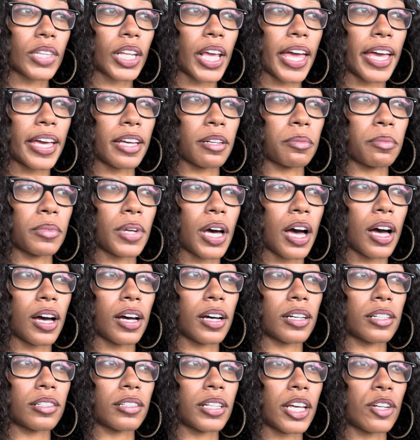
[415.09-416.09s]
In
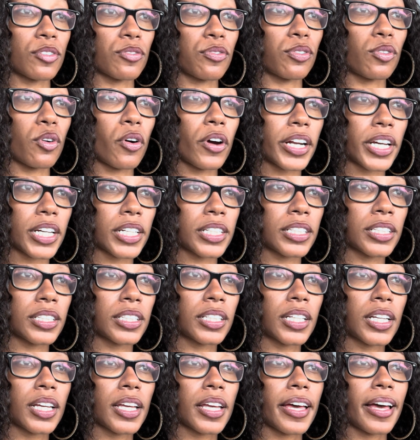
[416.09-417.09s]
Florida,
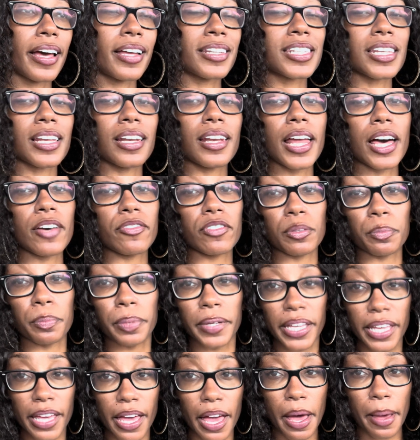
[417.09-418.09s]
it's 11
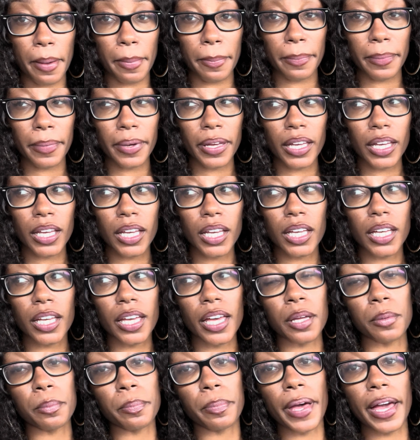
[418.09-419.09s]
p.m.
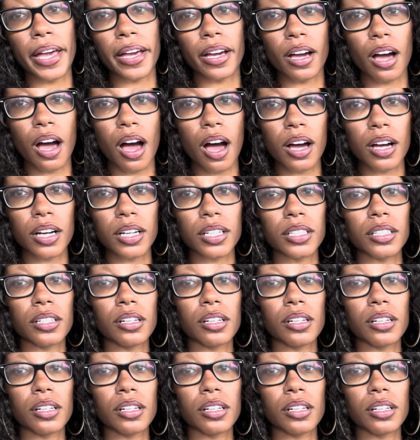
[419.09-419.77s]
in Bangkok.